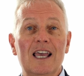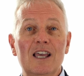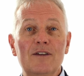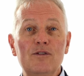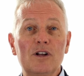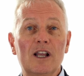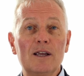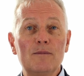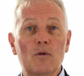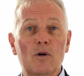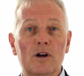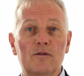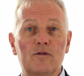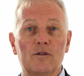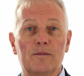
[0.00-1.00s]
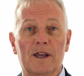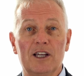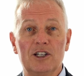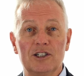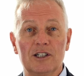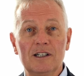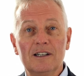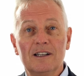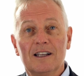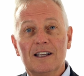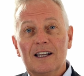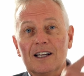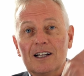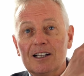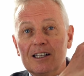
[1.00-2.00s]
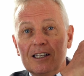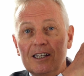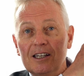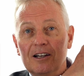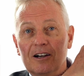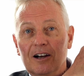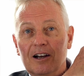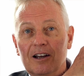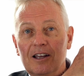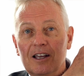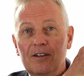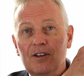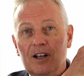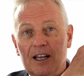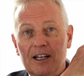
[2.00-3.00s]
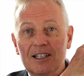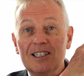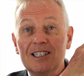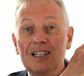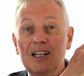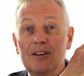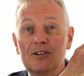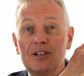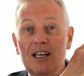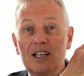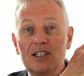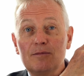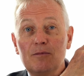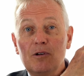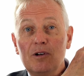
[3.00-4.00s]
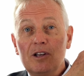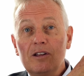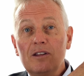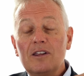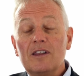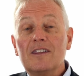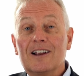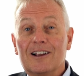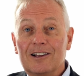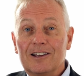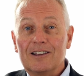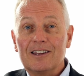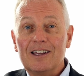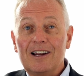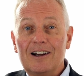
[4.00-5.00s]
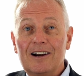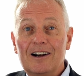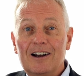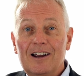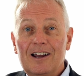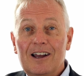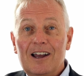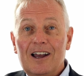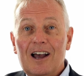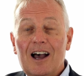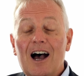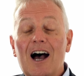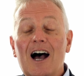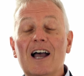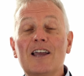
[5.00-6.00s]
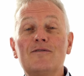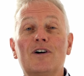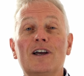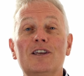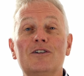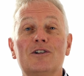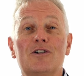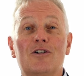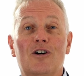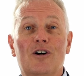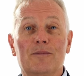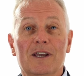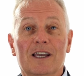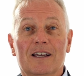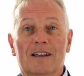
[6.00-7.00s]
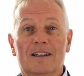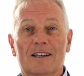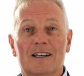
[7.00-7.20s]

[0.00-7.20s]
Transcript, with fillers: If you'd like more information, click here. If you'd like to see another testimonial, then click there. I invite you to call me.